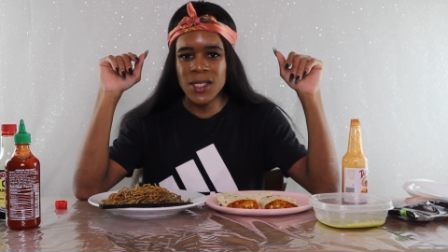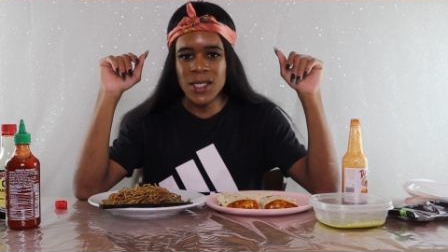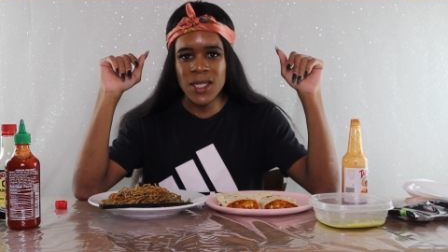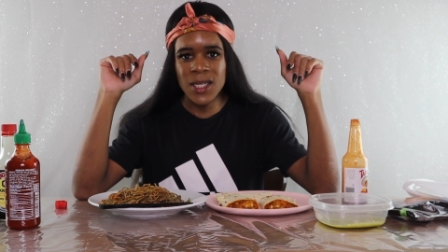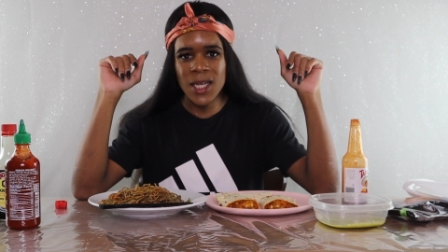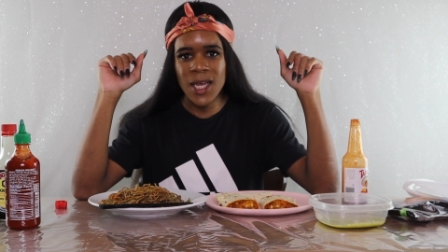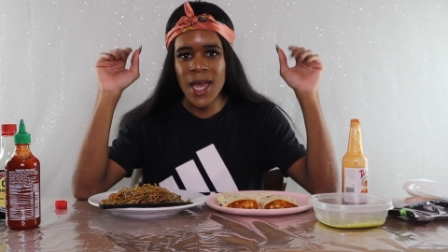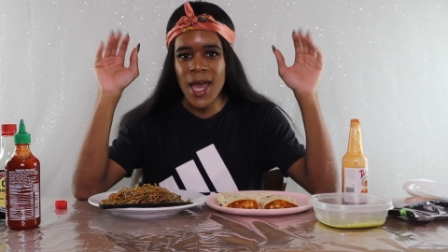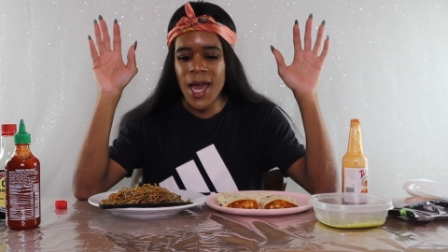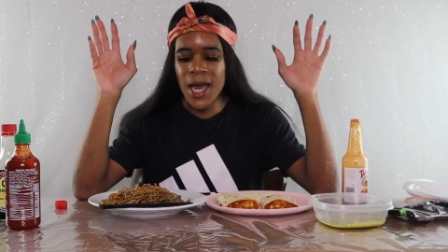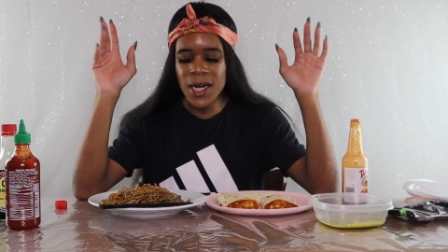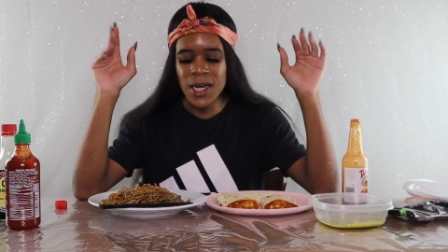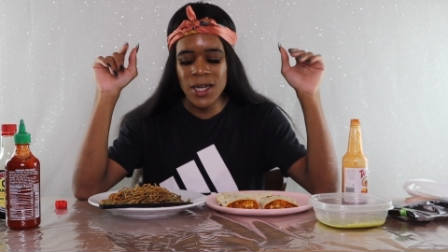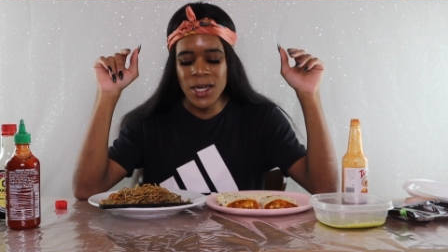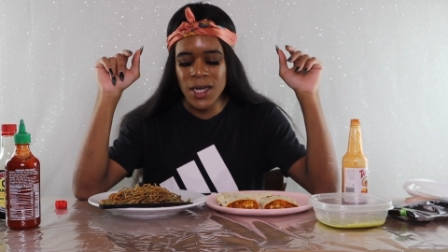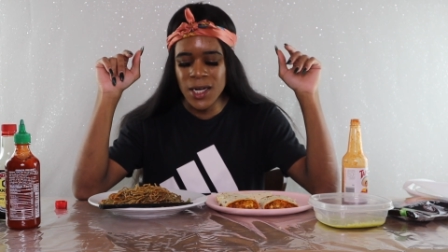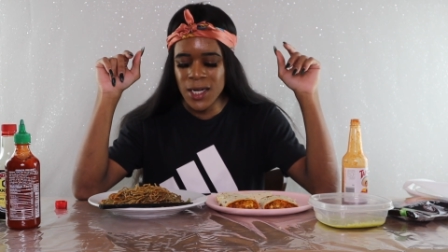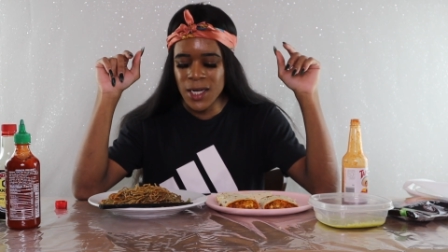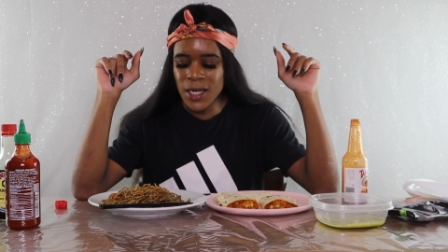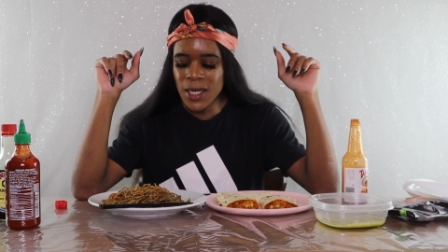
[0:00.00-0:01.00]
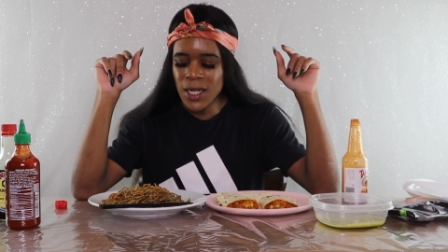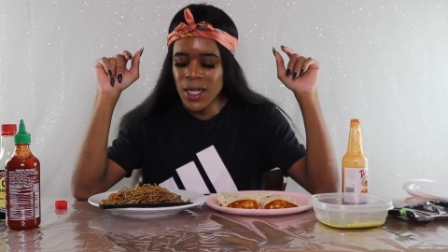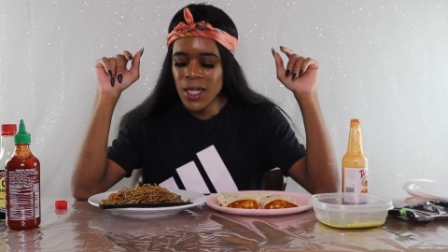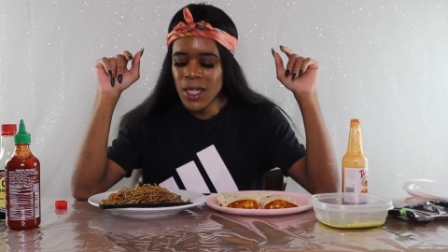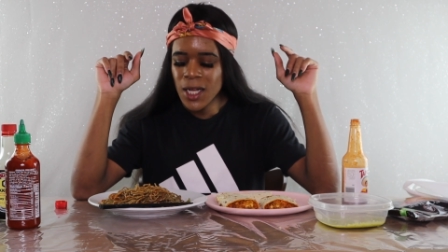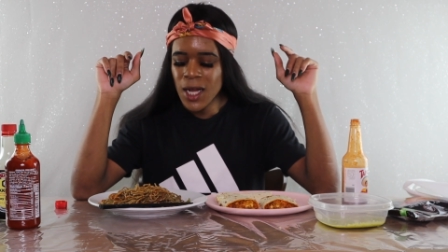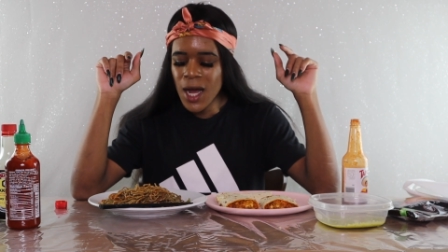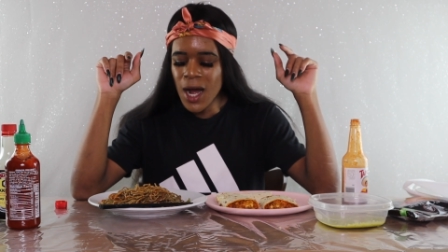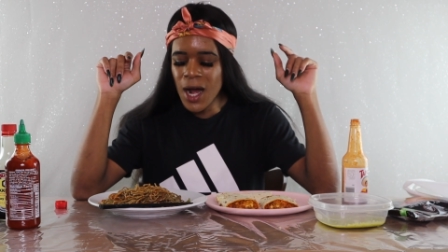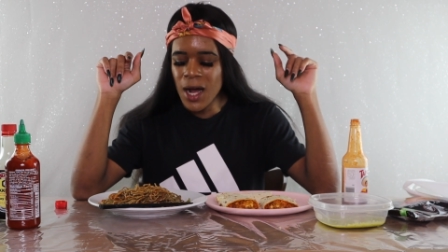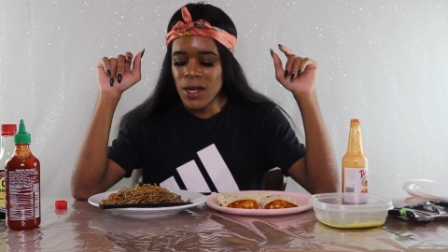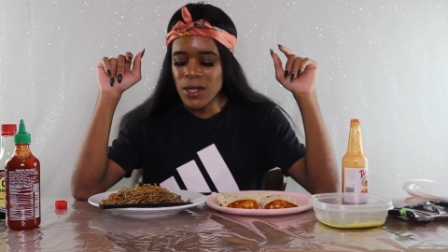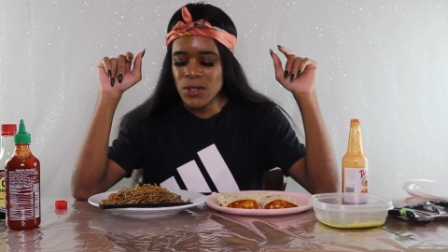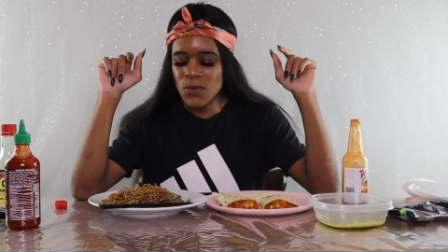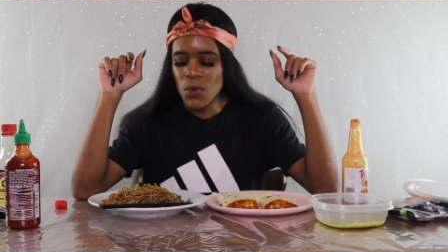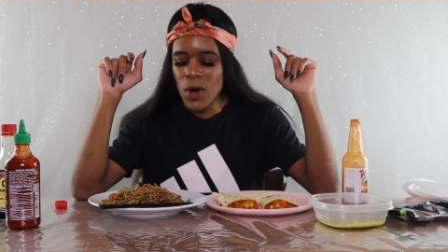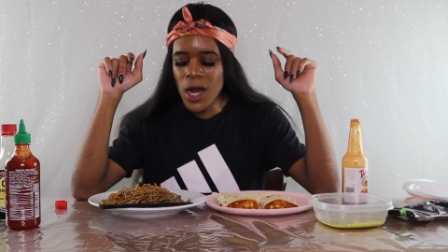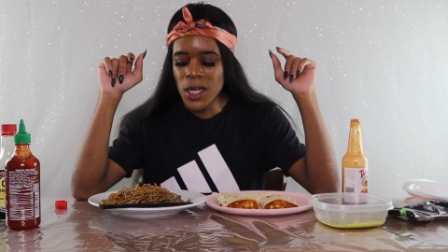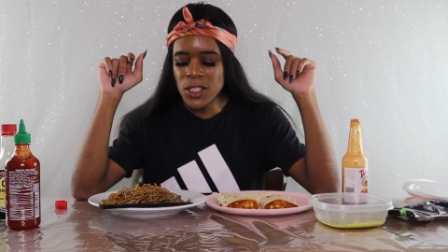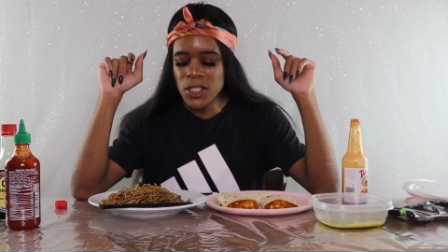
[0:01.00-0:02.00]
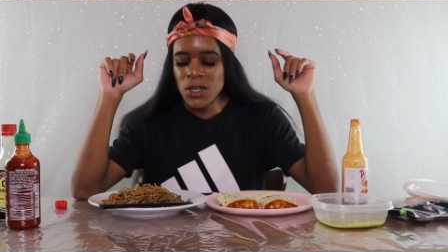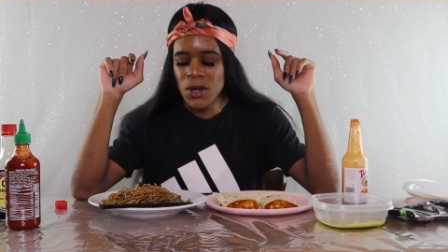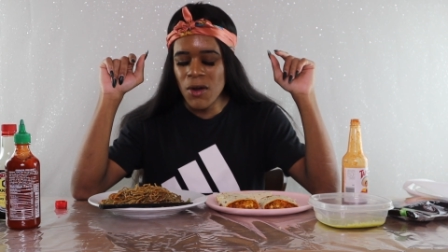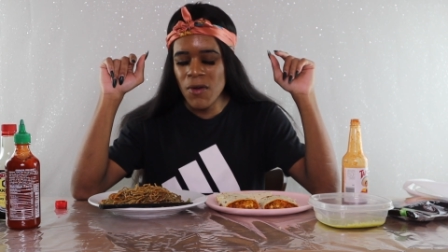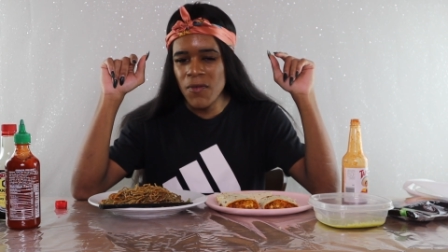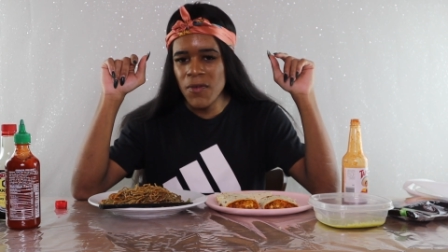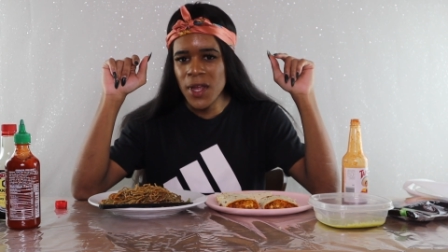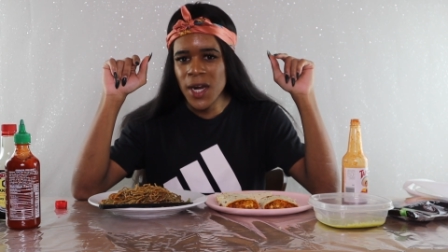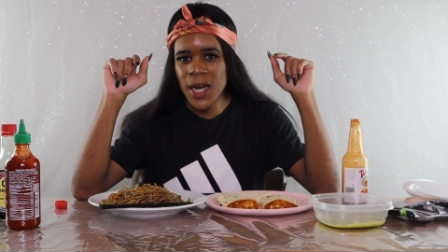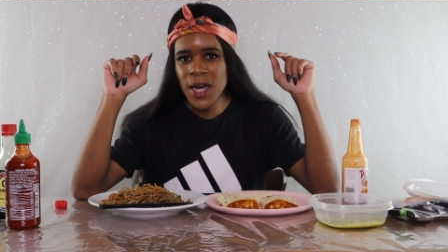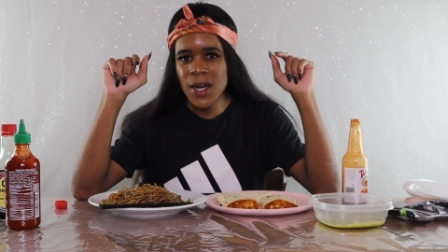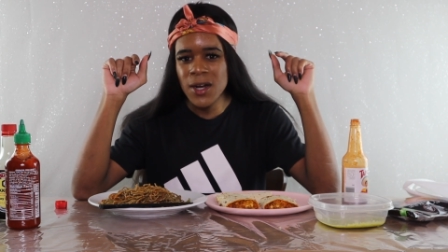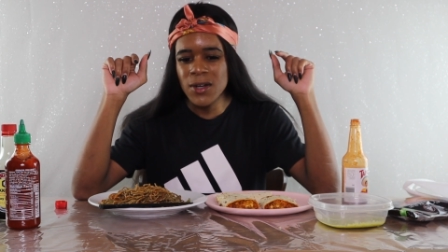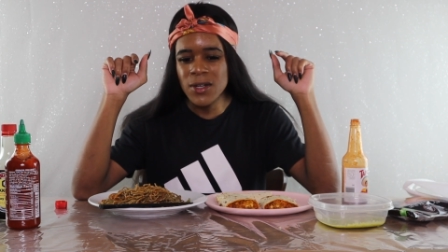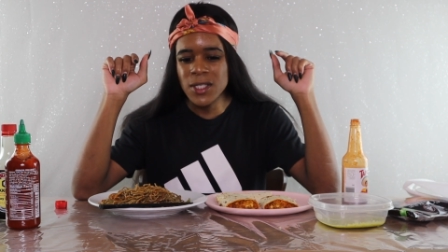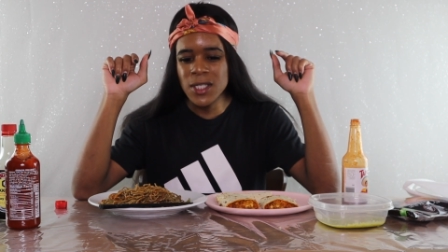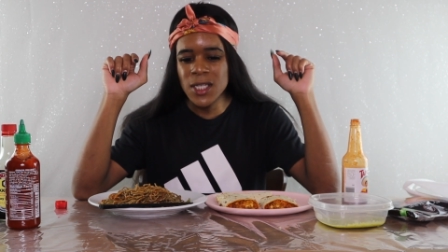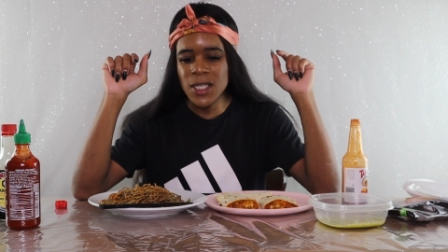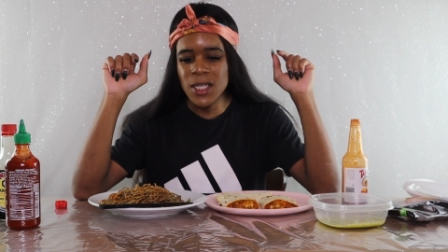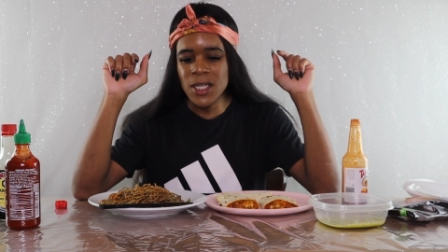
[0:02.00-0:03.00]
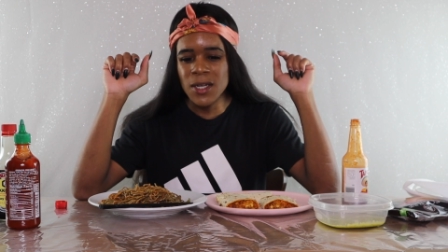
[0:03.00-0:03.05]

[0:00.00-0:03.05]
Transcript: in Canada. I was watching her videos,